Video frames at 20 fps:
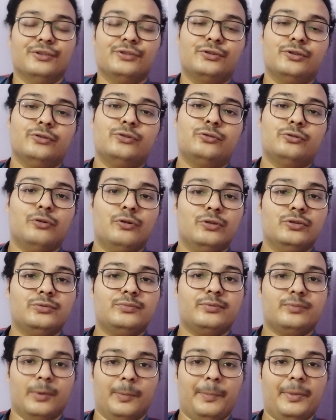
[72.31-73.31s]
So
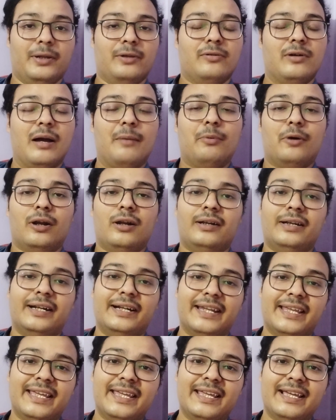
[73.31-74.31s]
those people who have
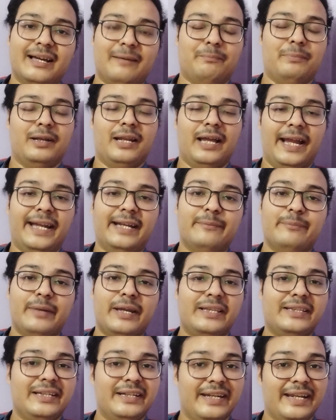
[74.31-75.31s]
already applied
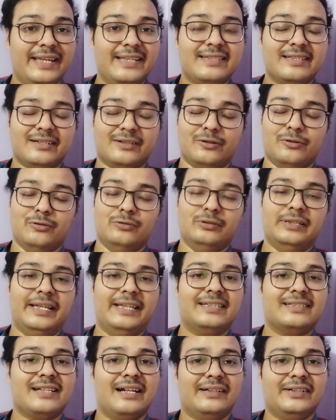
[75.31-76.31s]
many days ago,
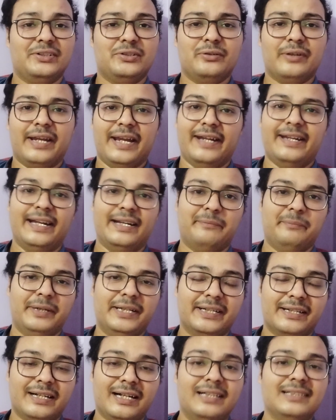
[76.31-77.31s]
they started to get
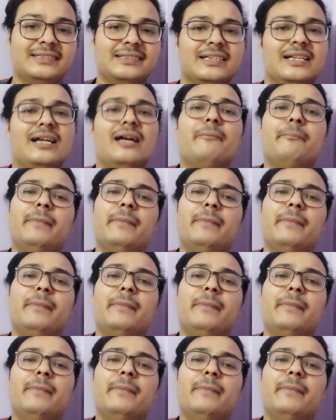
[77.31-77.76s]
admit cards.